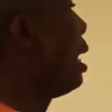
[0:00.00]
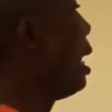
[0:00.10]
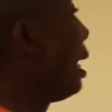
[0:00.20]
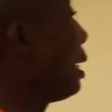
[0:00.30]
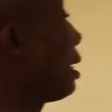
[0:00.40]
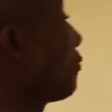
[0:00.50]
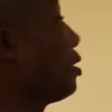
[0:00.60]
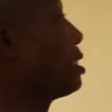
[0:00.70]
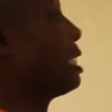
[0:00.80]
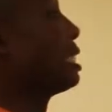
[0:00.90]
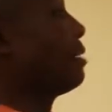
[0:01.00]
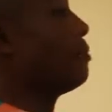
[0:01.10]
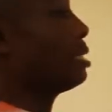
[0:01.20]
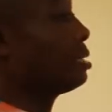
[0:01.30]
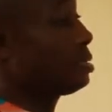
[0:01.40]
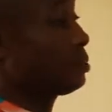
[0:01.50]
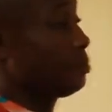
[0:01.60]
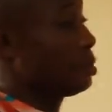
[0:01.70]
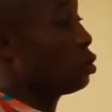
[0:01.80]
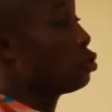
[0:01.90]
And the first assignment,
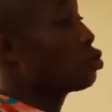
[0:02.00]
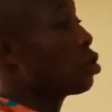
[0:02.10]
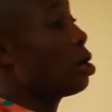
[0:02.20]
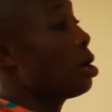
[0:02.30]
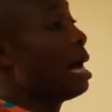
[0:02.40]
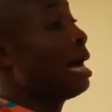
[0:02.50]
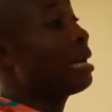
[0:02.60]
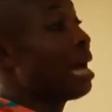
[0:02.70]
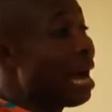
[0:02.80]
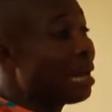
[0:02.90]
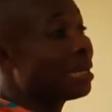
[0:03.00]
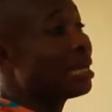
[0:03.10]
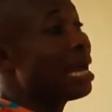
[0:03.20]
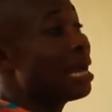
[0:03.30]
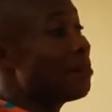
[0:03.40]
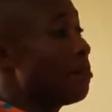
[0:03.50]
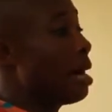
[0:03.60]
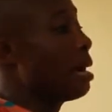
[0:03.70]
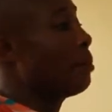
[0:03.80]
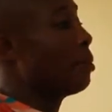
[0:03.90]
draw an outline
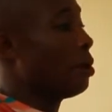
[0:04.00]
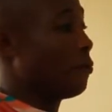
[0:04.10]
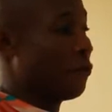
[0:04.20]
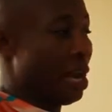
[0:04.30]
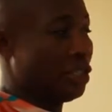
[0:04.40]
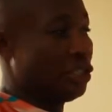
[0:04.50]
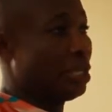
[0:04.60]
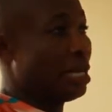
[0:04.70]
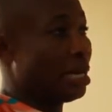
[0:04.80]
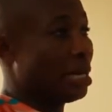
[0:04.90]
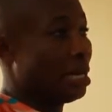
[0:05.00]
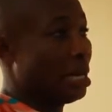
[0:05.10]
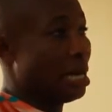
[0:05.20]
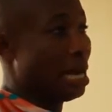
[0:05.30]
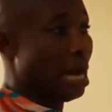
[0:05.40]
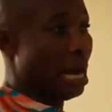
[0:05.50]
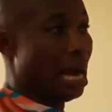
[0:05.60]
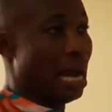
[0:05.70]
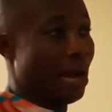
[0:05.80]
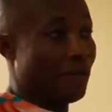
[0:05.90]
map of Nigeria.
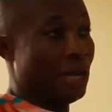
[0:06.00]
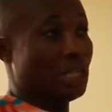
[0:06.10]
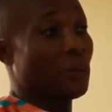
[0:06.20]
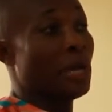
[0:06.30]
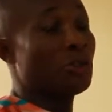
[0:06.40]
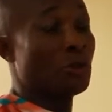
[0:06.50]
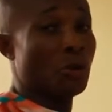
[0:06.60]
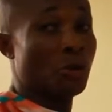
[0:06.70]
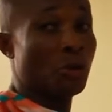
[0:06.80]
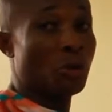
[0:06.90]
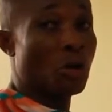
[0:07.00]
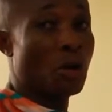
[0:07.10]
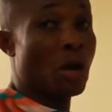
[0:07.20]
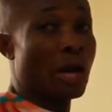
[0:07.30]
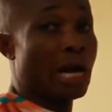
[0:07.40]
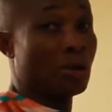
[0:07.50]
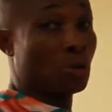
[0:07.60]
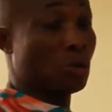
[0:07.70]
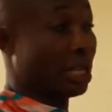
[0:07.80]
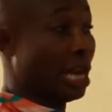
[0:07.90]
I've explained to you on how
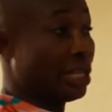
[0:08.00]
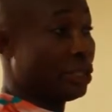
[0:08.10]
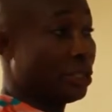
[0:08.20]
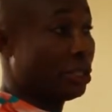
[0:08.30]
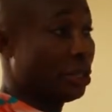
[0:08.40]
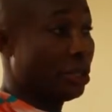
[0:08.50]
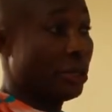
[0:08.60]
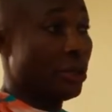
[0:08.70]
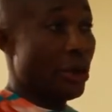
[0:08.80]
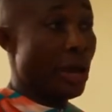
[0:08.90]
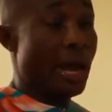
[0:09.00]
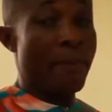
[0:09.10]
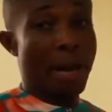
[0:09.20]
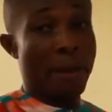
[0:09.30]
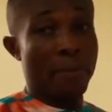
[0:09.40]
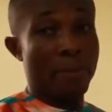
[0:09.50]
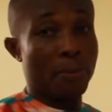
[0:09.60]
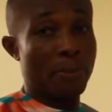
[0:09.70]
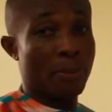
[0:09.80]
to sketch a map.